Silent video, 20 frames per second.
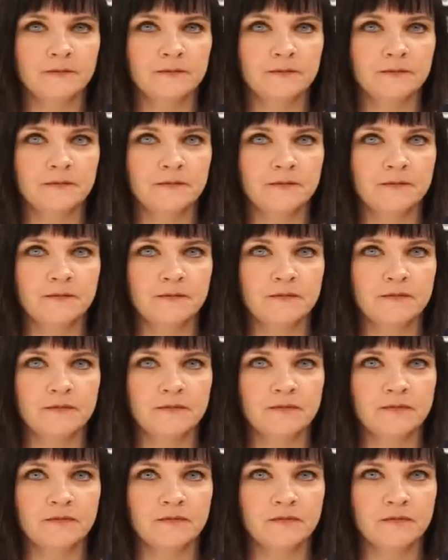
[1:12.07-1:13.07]

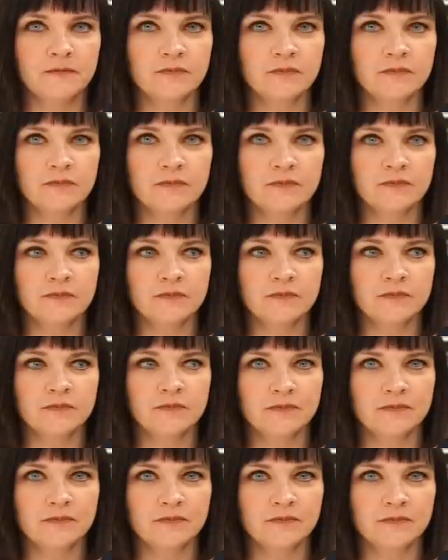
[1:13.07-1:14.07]

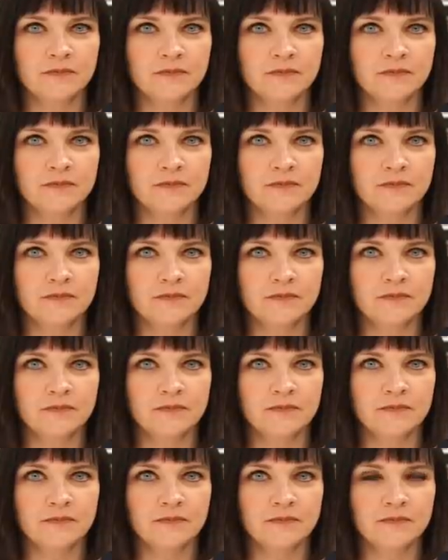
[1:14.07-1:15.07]

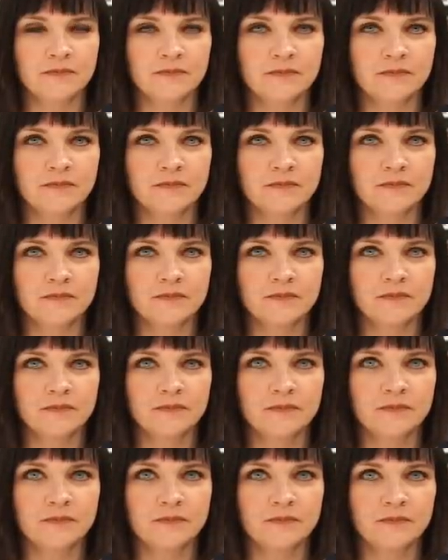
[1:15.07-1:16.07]

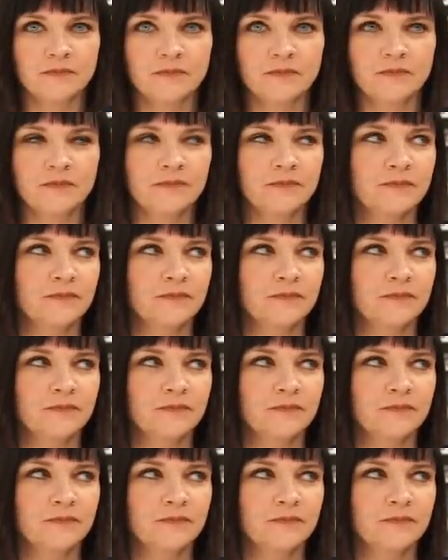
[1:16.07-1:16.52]
(silent)